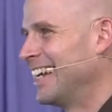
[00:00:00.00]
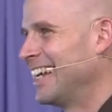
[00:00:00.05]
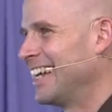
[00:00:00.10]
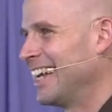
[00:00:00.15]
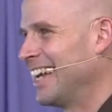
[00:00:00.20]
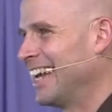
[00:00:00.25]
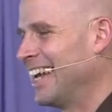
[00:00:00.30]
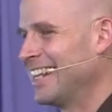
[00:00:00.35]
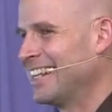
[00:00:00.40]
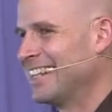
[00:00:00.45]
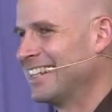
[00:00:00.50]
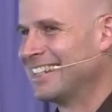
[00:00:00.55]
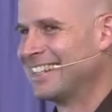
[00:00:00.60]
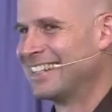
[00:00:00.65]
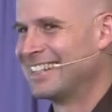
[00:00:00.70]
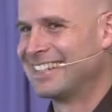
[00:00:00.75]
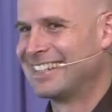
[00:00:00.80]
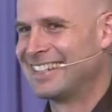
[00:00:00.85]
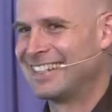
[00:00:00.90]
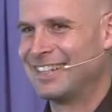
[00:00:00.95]

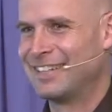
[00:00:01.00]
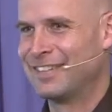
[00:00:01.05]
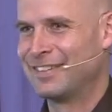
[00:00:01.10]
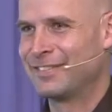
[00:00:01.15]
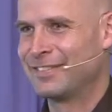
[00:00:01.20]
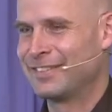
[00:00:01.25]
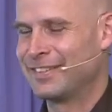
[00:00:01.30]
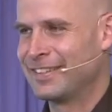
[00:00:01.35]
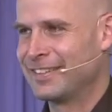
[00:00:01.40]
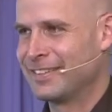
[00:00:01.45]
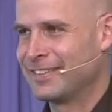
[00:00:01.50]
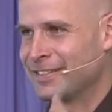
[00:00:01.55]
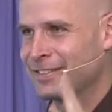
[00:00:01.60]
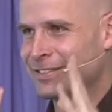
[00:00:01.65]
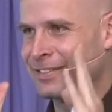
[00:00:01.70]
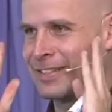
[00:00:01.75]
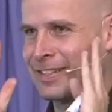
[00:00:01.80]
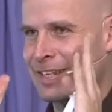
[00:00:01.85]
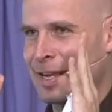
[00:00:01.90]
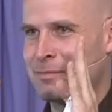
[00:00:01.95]
And he
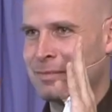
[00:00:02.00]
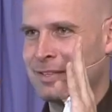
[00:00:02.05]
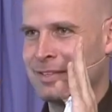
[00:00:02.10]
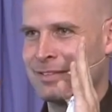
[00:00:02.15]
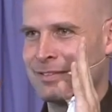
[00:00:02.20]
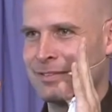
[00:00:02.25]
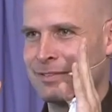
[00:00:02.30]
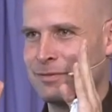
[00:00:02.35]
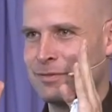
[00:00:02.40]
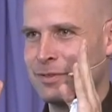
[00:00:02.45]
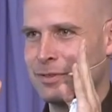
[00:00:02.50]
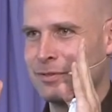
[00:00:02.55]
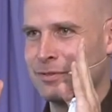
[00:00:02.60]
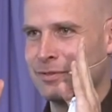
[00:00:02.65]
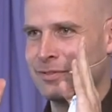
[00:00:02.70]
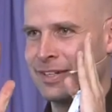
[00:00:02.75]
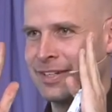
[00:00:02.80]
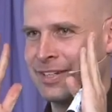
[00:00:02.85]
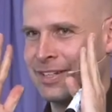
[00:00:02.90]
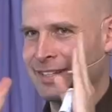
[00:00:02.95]
just kept his view
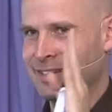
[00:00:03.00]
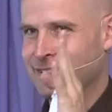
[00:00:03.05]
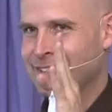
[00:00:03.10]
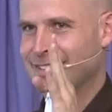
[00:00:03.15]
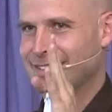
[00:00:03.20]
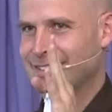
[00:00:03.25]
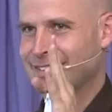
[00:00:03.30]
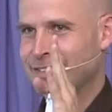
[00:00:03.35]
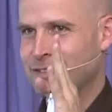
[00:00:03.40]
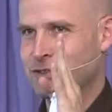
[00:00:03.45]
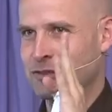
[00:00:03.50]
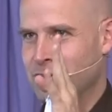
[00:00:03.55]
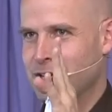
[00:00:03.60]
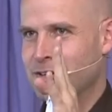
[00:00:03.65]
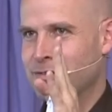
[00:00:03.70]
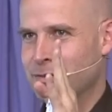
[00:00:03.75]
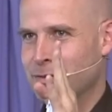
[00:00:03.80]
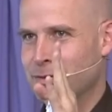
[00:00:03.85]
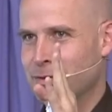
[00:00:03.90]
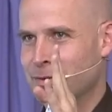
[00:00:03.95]
very
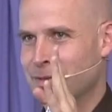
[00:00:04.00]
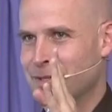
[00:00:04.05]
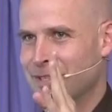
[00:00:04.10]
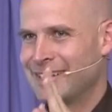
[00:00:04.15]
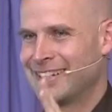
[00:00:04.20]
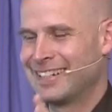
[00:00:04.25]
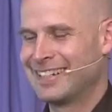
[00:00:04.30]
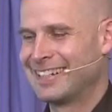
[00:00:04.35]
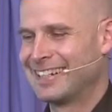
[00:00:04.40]
straightforward